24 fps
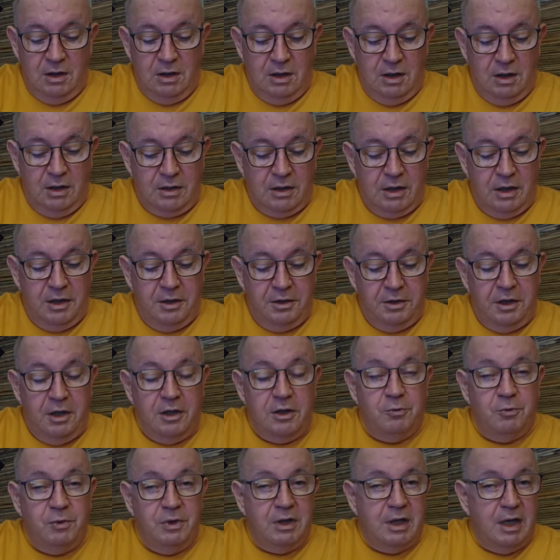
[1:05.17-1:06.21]
I got another
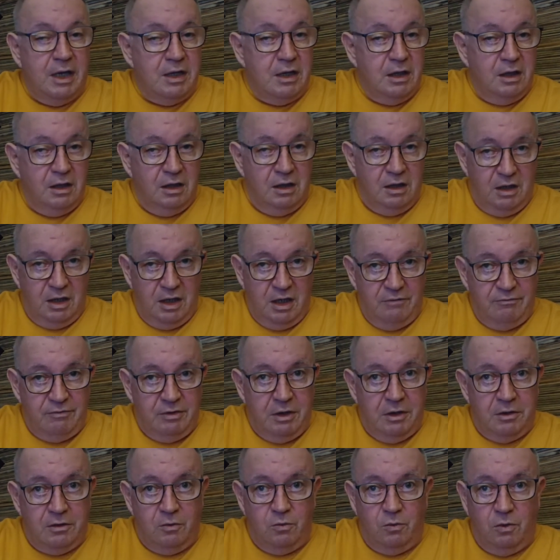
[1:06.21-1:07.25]
one at
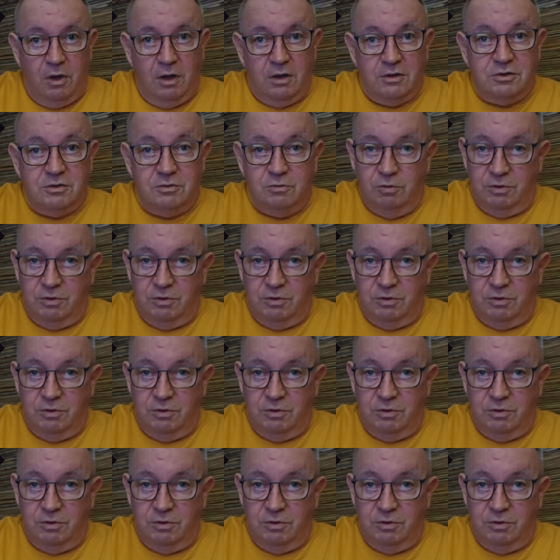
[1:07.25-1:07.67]
1100 watts,